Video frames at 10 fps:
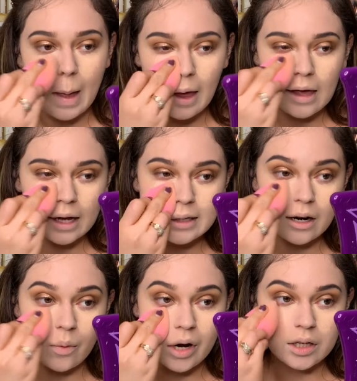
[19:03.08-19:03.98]
Because I
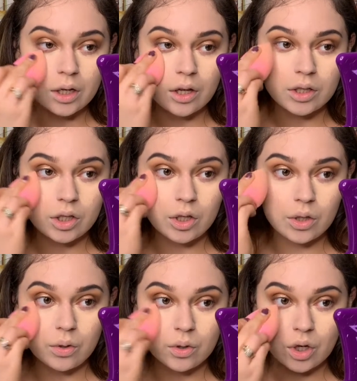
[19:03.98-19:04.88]
don't want it to look
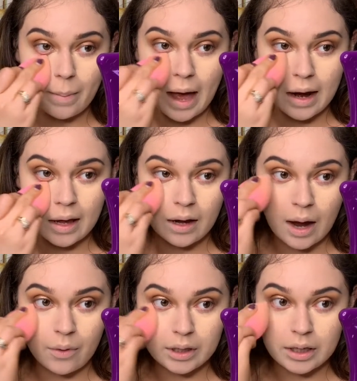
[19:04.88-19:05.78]
too dramatic. I
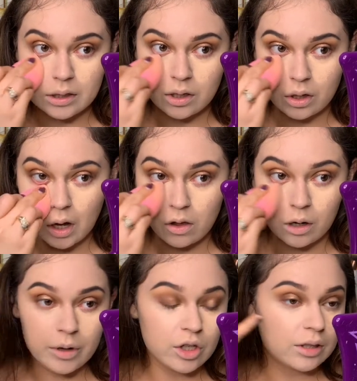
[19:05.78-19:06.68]
wanted it to look a little
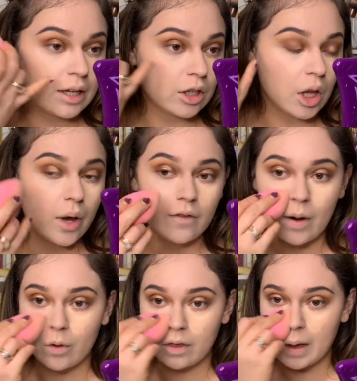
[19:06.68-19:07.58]
bit just like glowing from
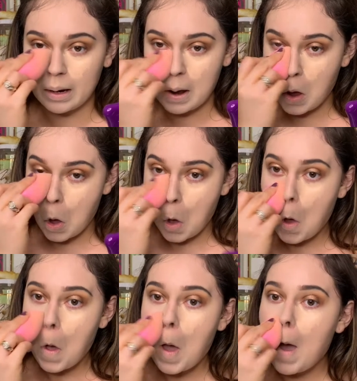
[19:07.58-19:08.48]
within.
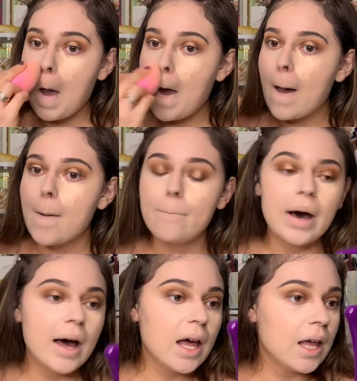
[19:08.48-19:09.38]

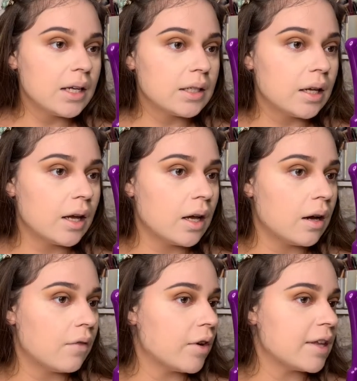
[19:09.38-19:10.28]
But
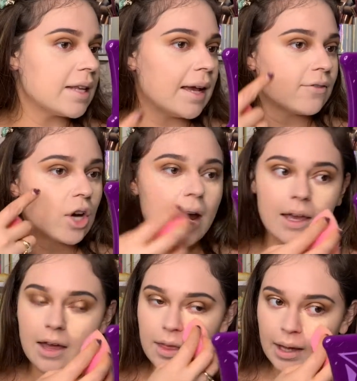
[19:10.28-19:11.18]
for the sake of trying it,
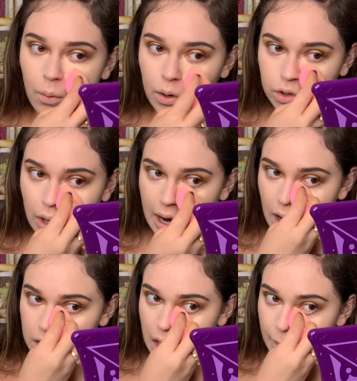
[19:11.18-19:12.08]
I think I will try it
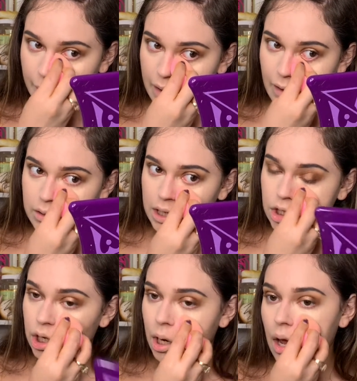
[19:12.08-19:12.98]
on top of my
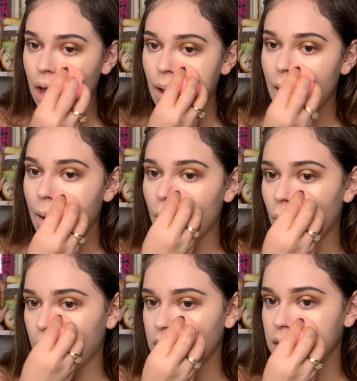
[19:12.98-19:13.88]
foundation
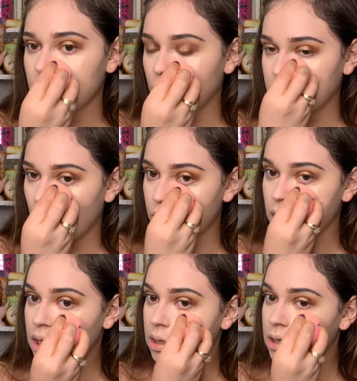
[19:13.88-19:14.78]
once we're done with
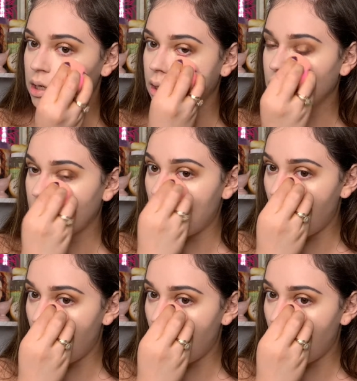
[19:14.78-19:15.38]
concealer.